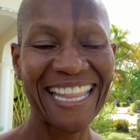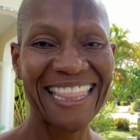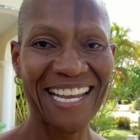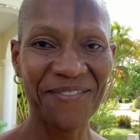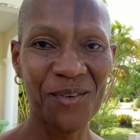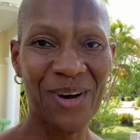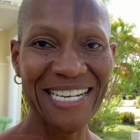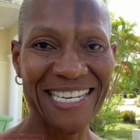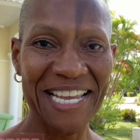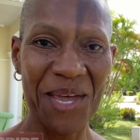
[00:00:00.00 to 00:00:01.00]
Thank you for
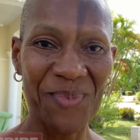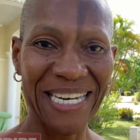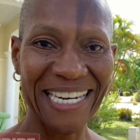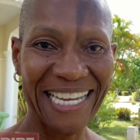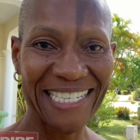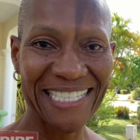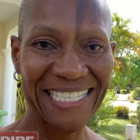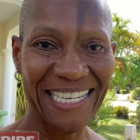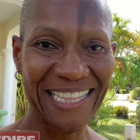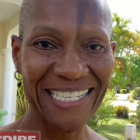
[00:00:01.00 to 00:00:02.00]
watching Ebony Ladies
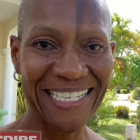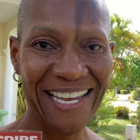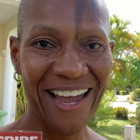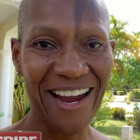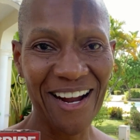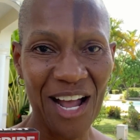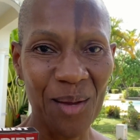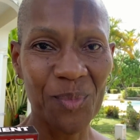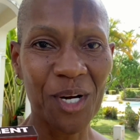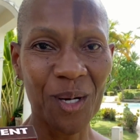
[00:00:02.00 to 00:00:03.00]
in the DR.
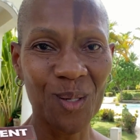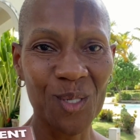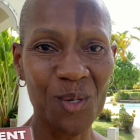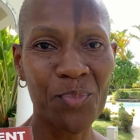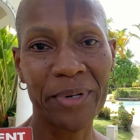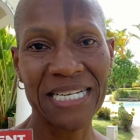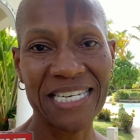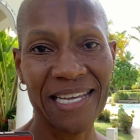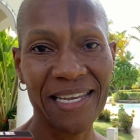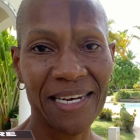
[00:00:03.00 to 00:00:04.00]
I'm your host,
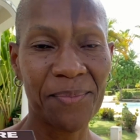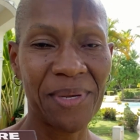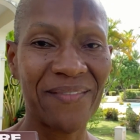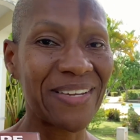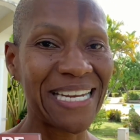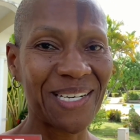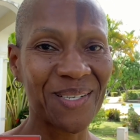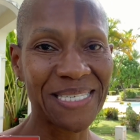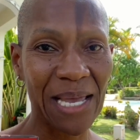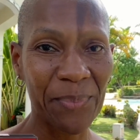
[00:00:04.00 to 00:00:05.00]
Bridget.
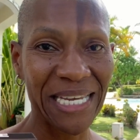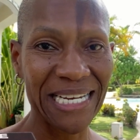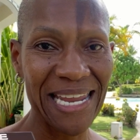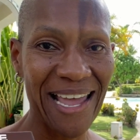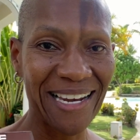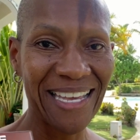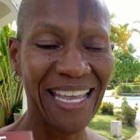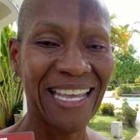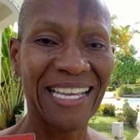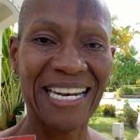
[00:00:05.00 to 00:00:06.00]
Bienvenidos a mi canal.
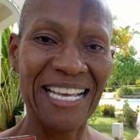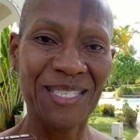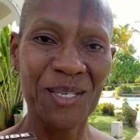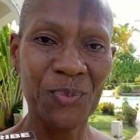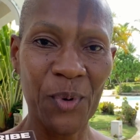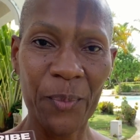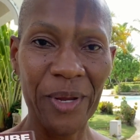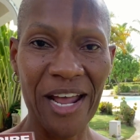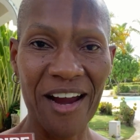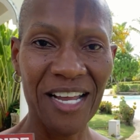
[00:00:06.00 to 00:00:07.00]
Gracias por
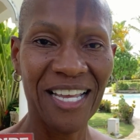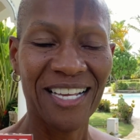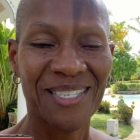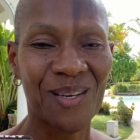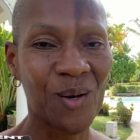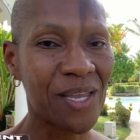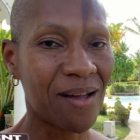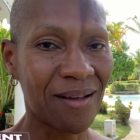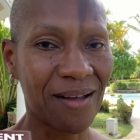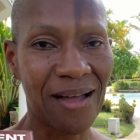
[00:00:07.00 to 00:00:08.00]
mirar. So,
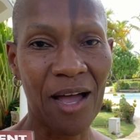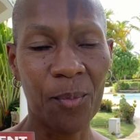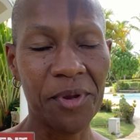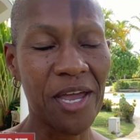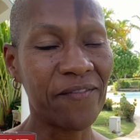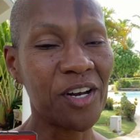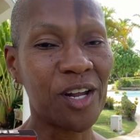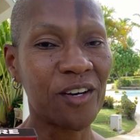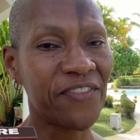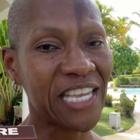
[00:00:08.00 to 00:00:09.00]
y'all, I hope you have your
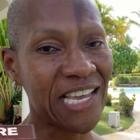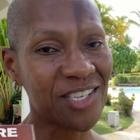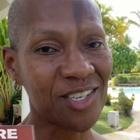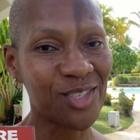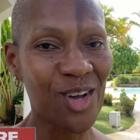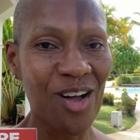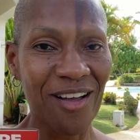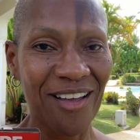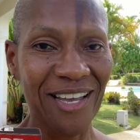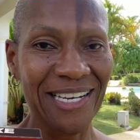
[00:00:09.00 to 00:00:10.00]
notifications
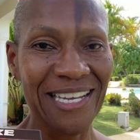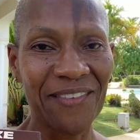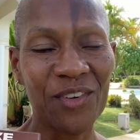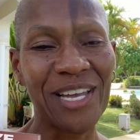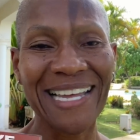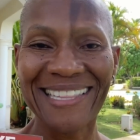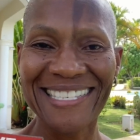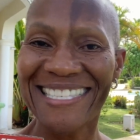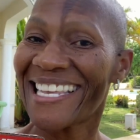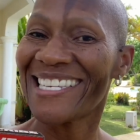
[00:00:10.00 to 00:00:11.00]
on. If you got
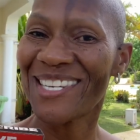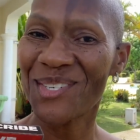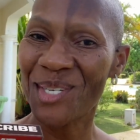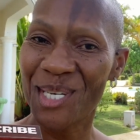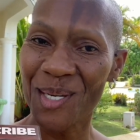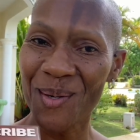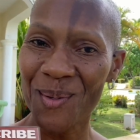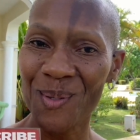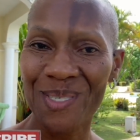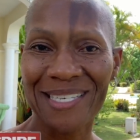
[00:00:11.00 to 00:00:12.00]
this, then you
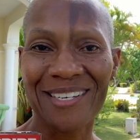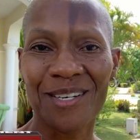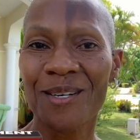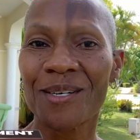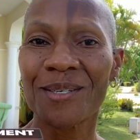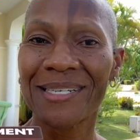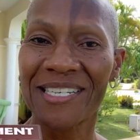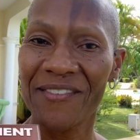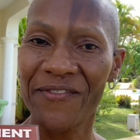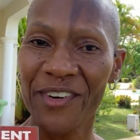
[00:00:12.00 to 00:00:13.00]
do. So,
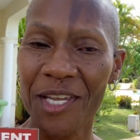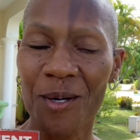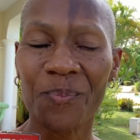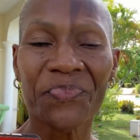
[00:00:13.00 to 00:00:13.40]
good for you.